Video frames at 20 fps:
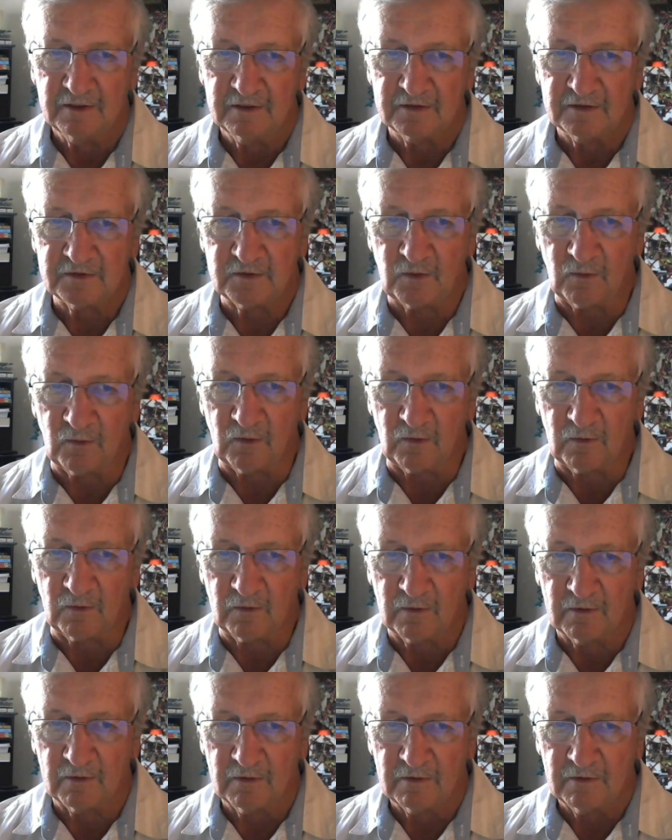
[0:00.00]
So
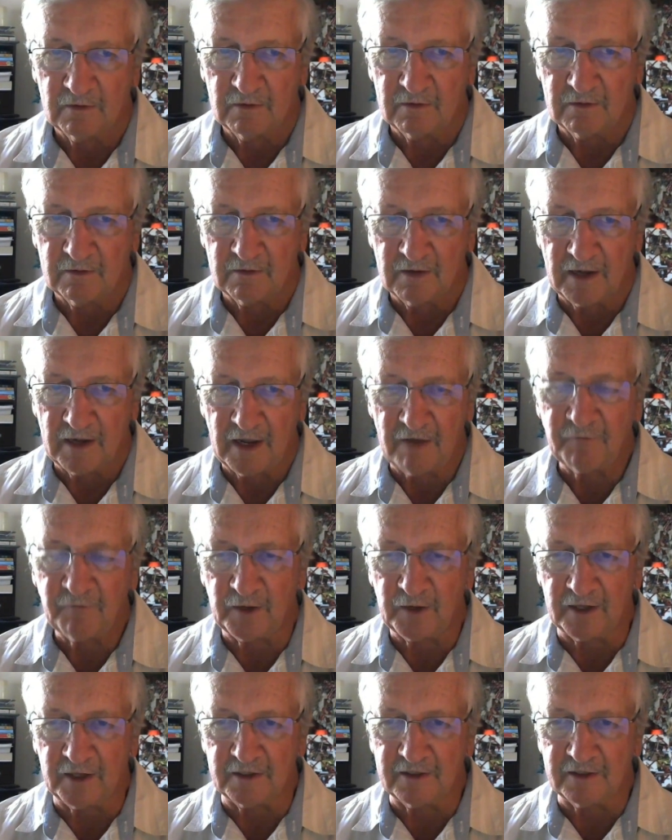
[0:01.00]
have
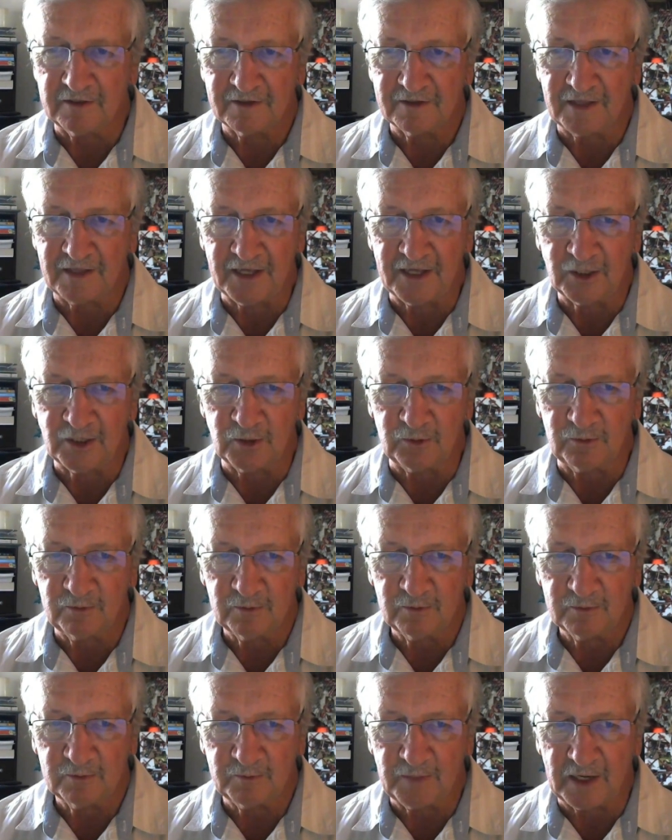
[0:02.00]
fun. Thank you.
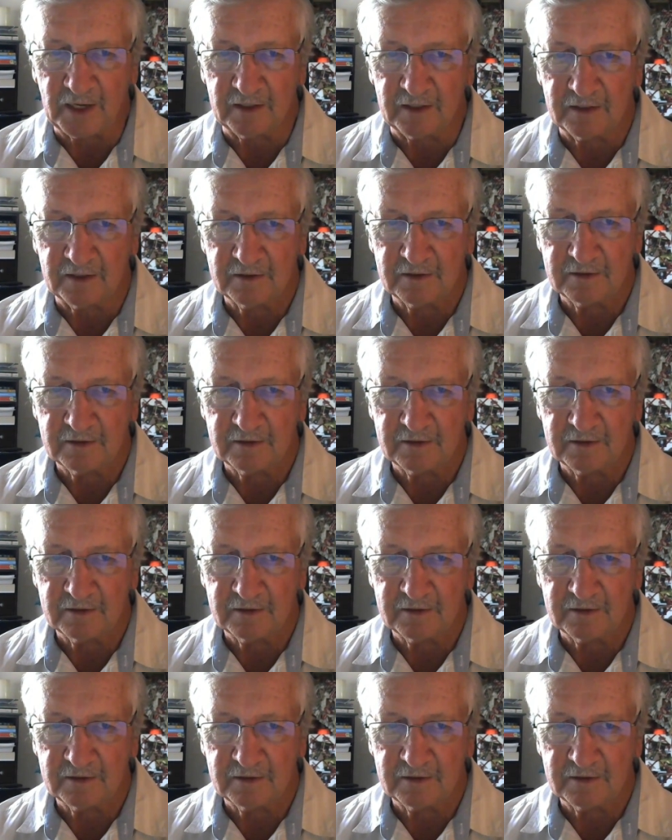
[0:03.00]
Bye.